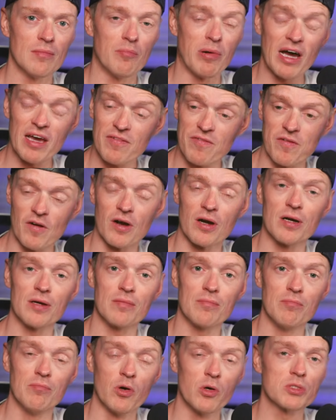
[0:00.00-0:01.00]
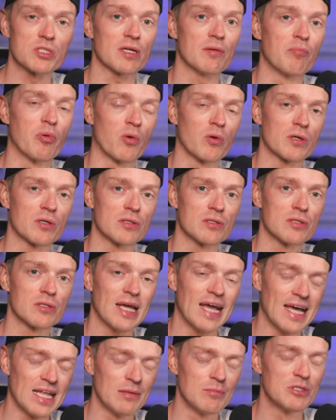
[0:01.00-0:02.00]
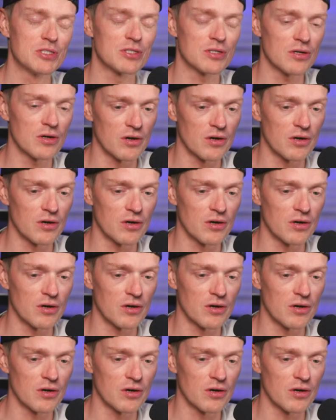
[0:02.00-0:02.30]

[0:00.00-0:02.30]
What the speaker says: by far, most important element